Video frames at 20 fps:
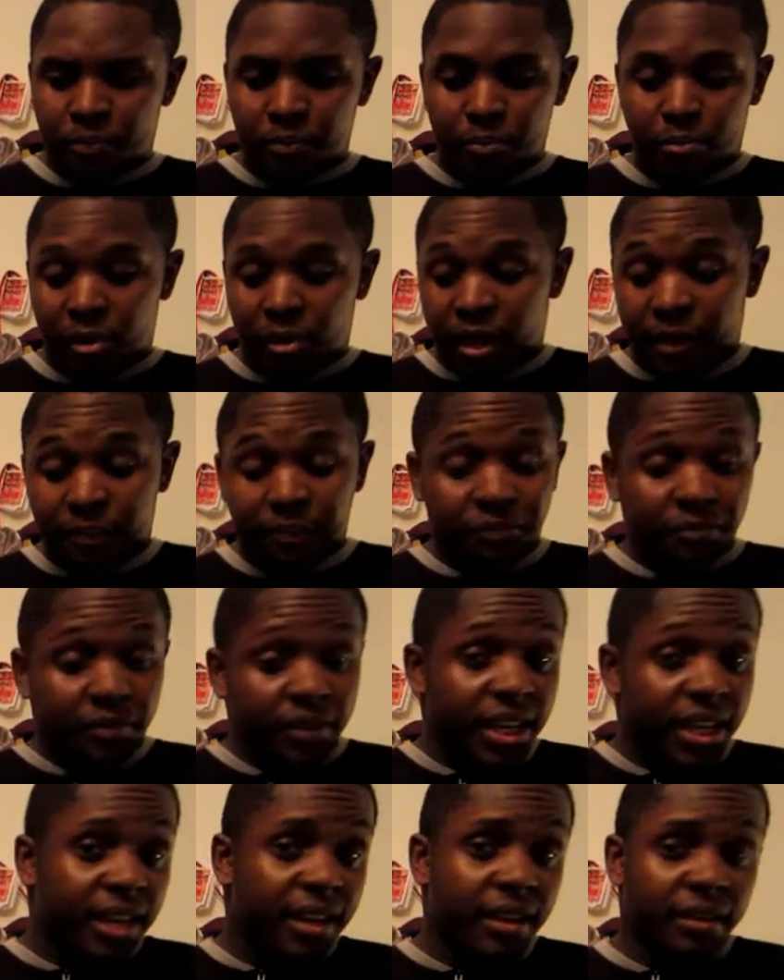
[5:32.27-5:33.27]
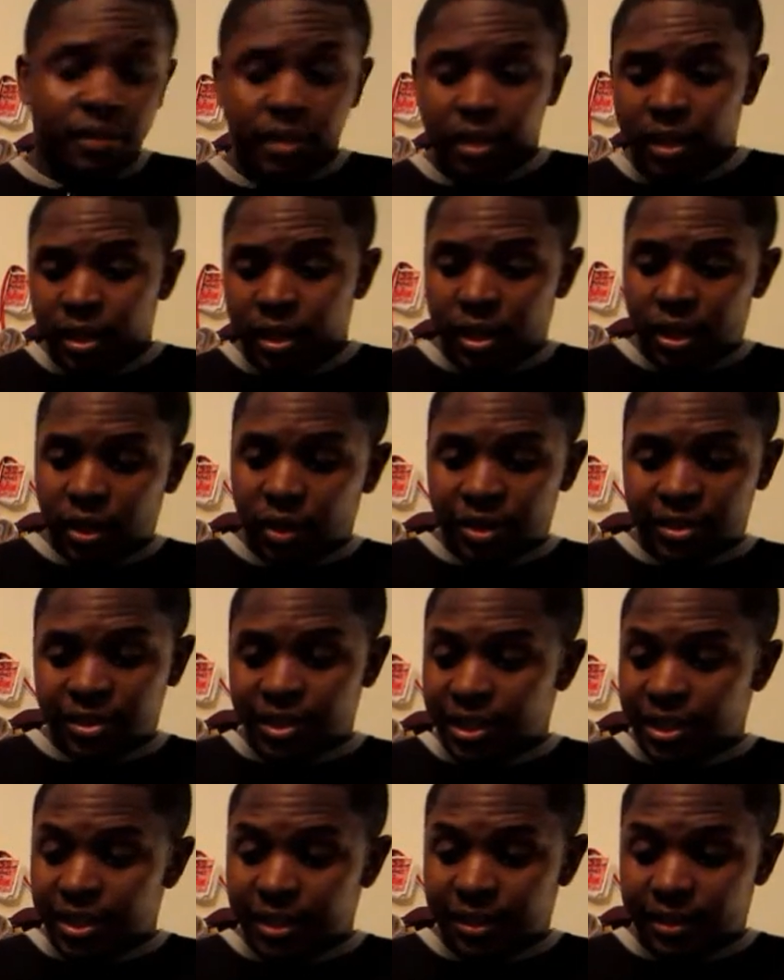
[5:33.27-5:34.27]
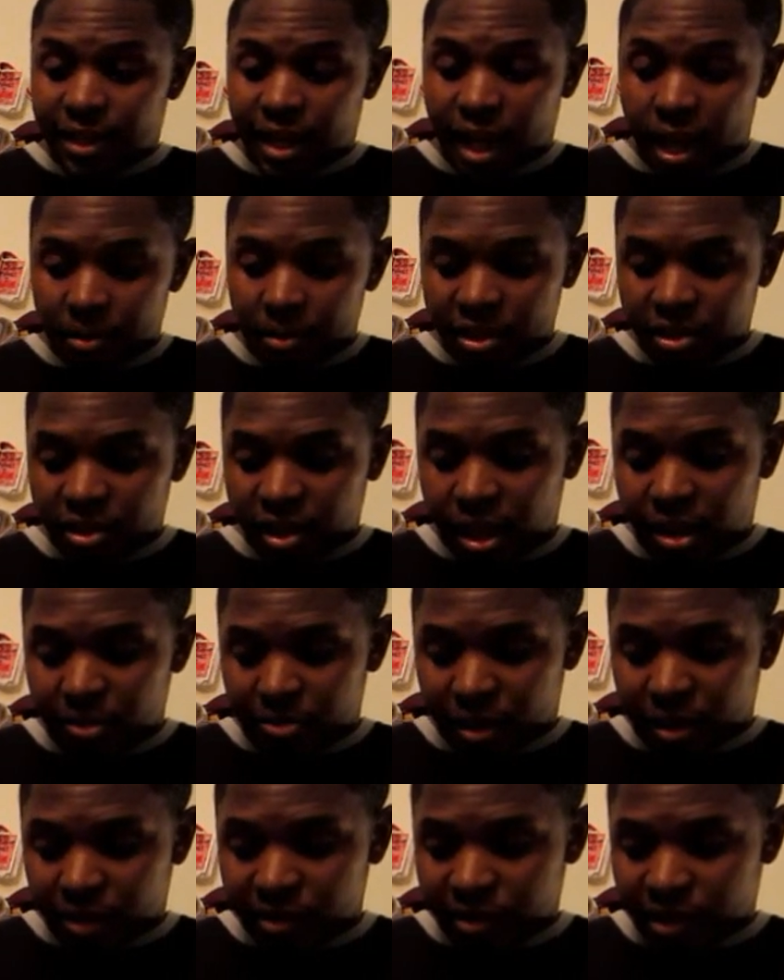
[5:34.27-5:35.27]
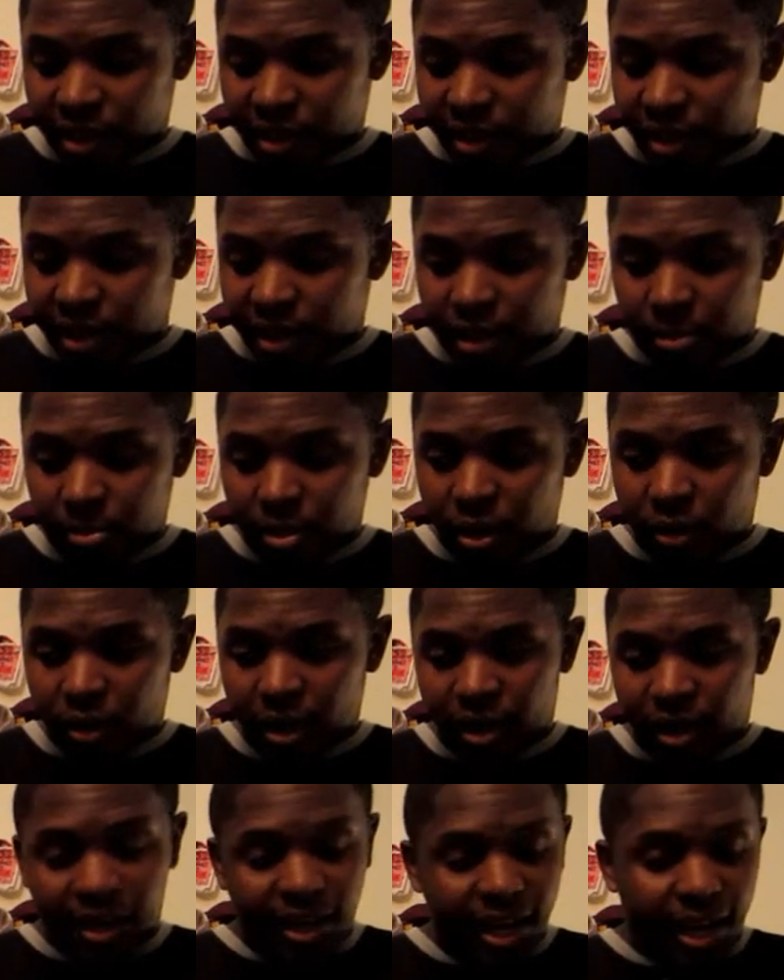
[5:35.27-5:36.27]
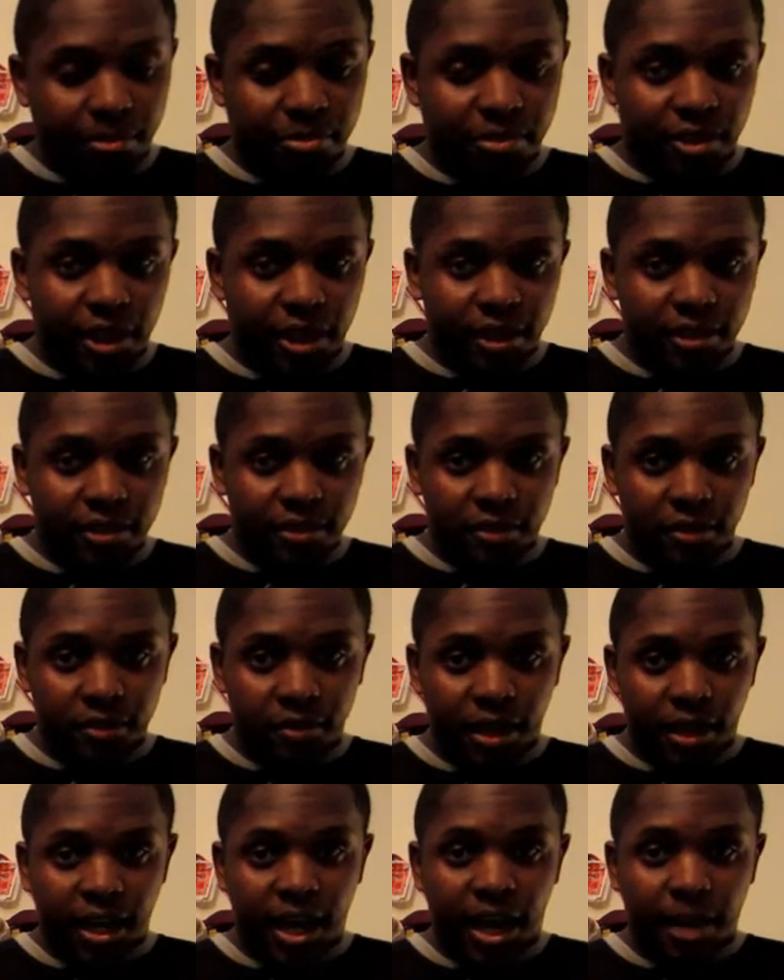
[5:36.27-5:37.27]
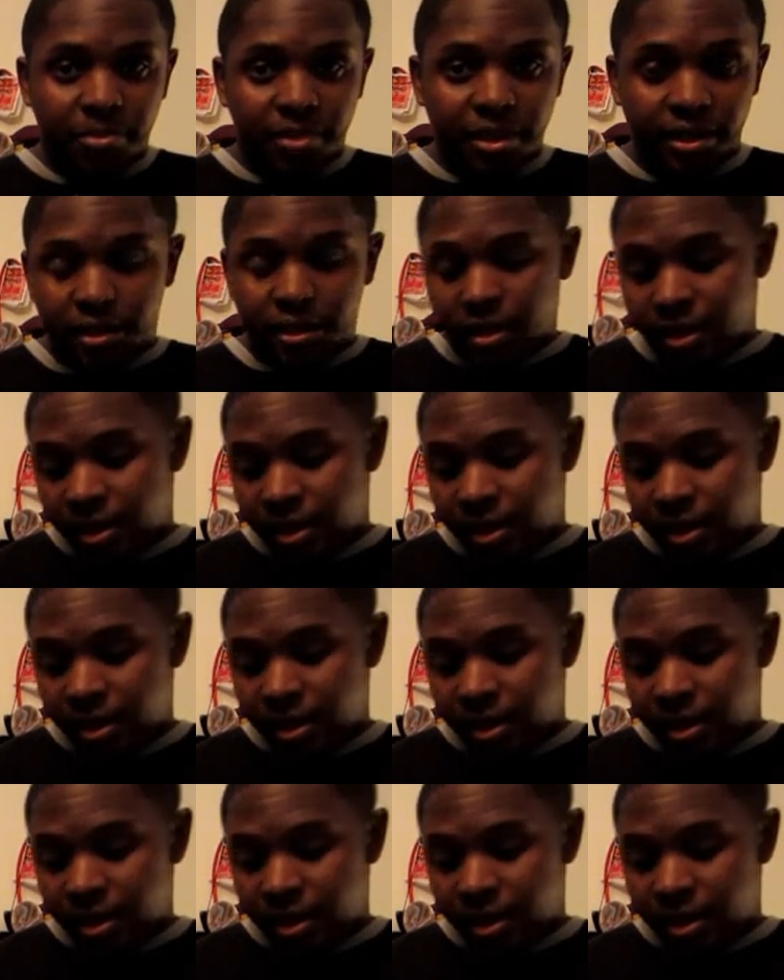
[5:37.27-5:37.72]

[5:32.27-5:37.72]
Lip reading: But yeah, you know, I seen it at the comic shop. I was like, yeah, let me go ahead and cop that. So I copped it.